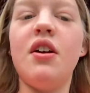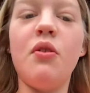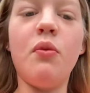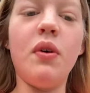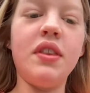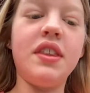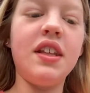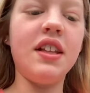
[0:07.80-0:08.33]

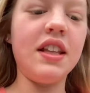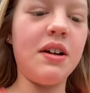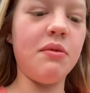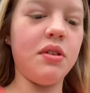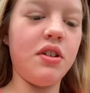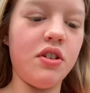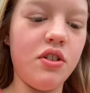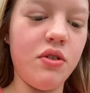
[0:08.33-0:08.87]
one thing that
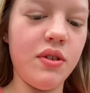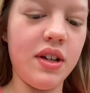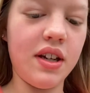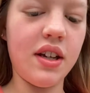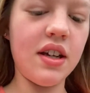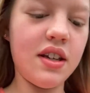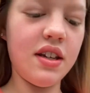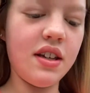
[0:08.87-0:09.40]
we are
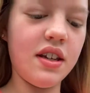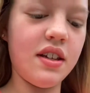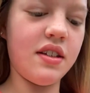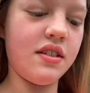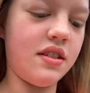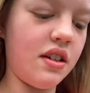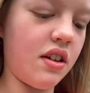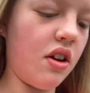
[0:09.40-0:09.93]
doing
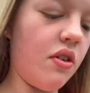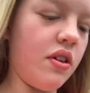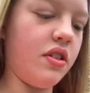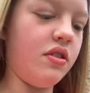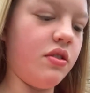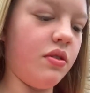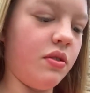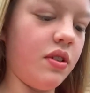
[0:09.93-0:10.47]
is going
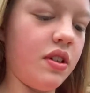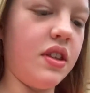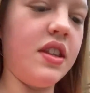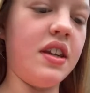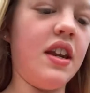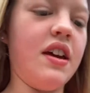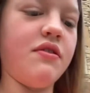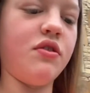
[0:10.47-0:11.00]
to
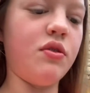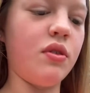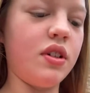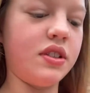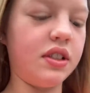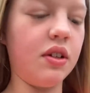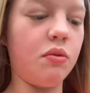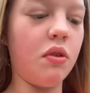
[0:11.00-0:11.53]
the knife store.
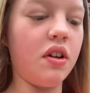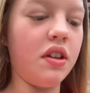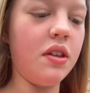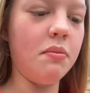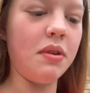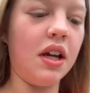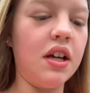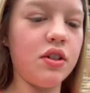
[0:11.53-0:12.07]
It's like one of the
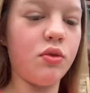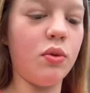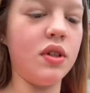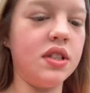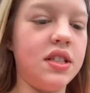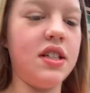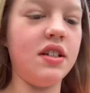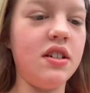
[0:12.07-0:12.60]
biggest
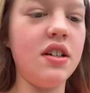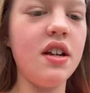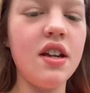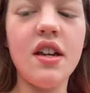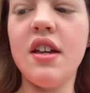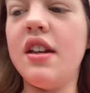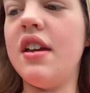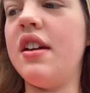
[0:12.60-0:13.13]
ones here.
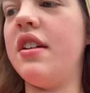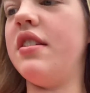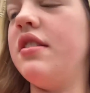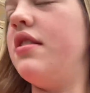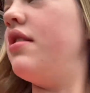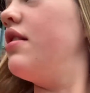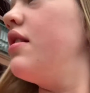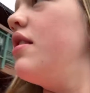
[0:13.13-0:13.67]

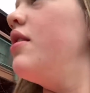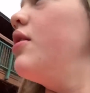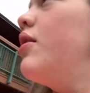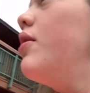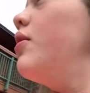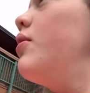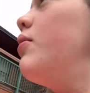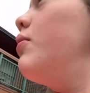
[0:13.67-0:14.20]
And
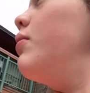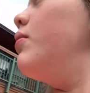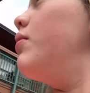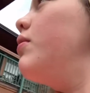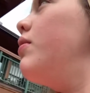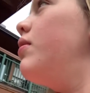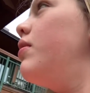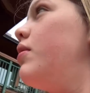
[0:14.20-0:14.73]

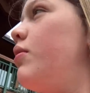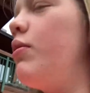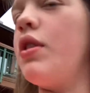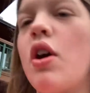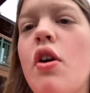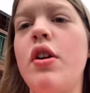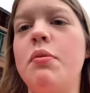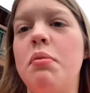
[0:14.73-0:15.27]
we're
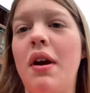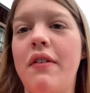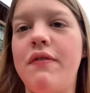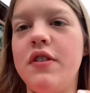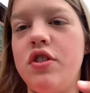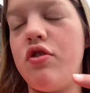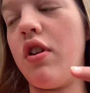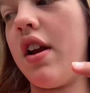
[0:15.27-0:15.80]
going to
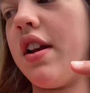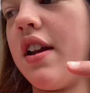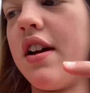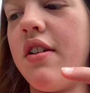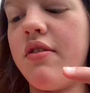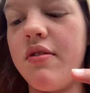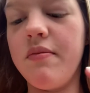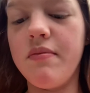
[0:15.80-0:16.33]
breakfast right
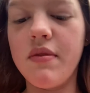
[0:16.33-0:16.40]
now.